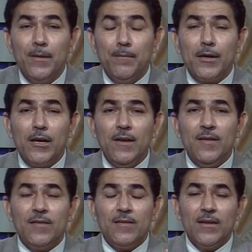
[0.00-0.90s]

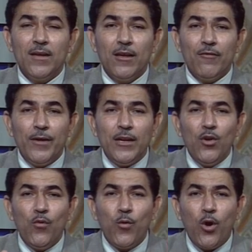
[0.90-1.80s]
Because when
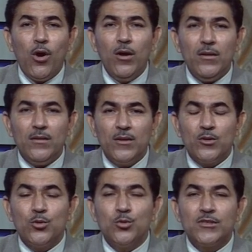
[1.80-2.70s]
you want
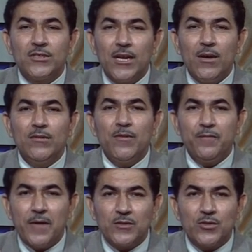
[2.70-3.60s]
to serve the
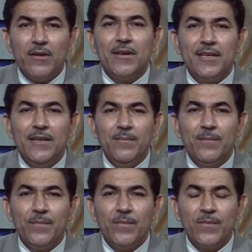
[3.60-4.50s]
functionality
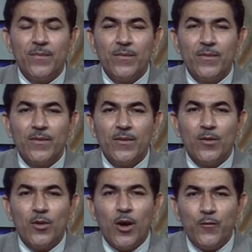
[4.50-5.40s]

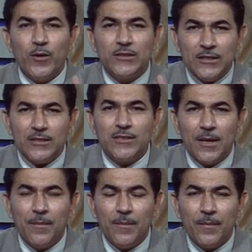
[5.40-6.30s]
of your
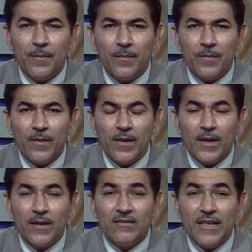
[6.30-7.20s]
system,
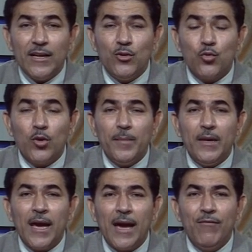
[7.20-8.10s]
then you could be
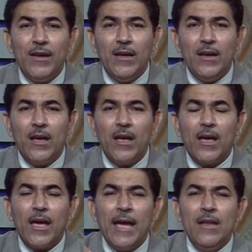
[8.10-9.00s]
having
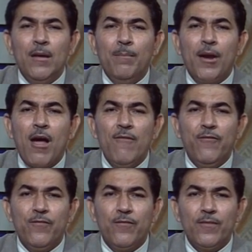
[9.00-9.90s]
a number
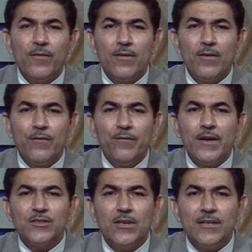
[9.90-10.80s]
of
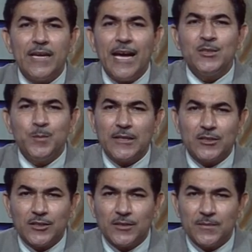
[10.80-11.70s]
functionality
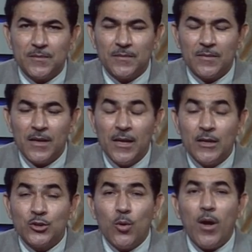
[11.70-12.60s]
aspects.
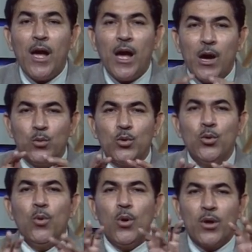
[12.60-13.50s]
So how do
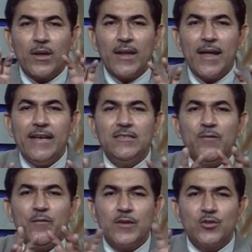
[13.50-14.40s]
you organize the
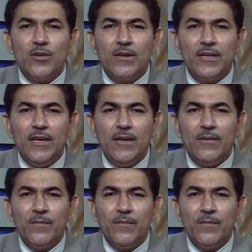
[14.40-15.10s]
functionality